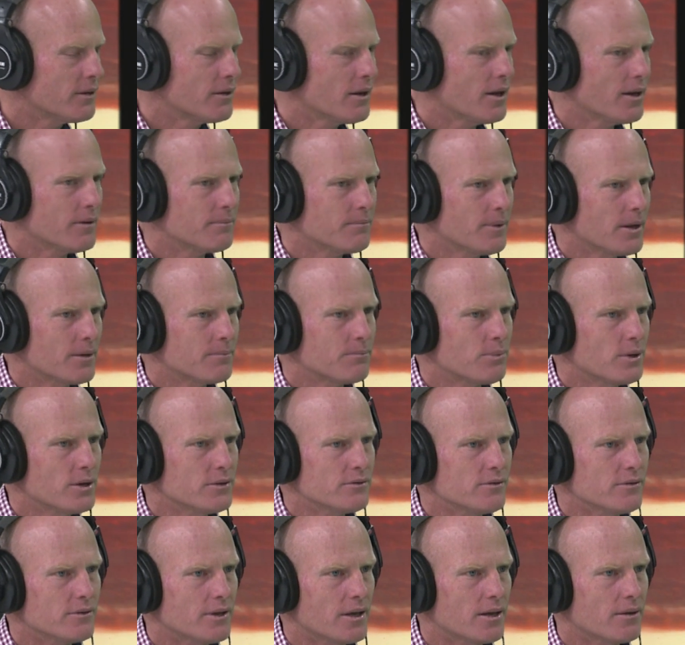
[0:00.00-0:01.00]
at
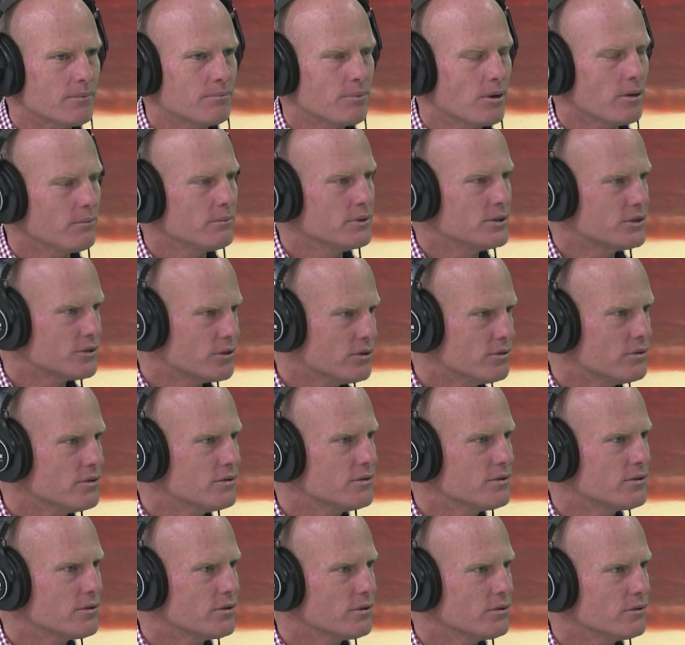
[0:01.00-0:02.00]
present that are probably
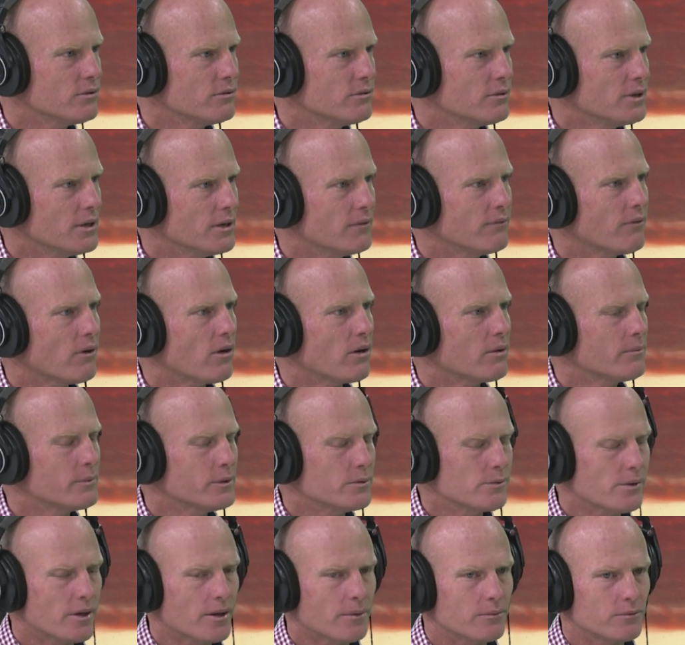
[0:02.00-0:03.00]
suited to the
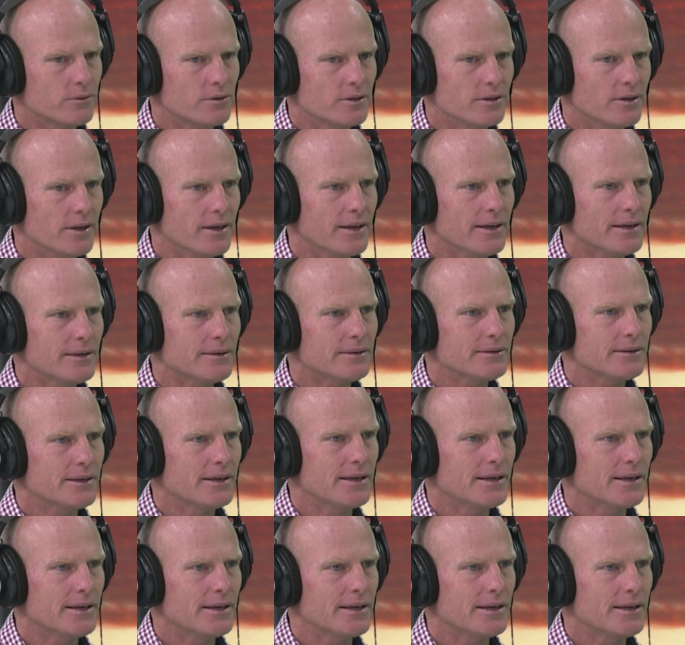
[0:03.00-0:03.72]
environment that we're in now.